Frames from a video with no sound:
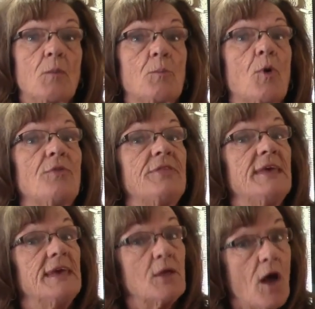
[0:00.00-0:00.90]
Both
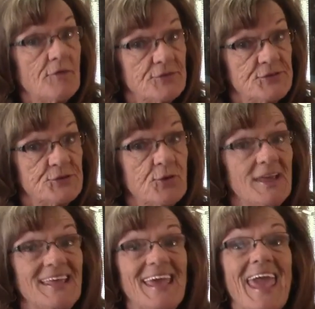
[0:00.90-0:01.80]
the in-office
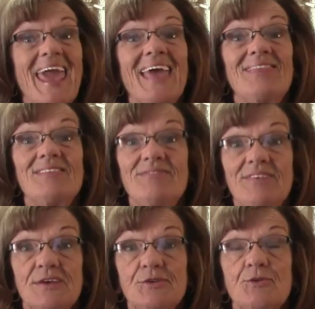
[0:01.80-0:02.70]
training and the
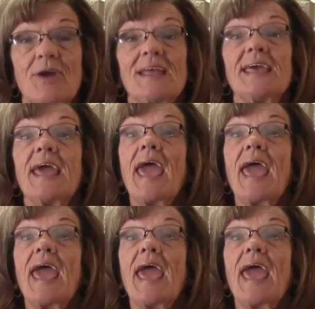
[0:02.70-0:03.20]
field training,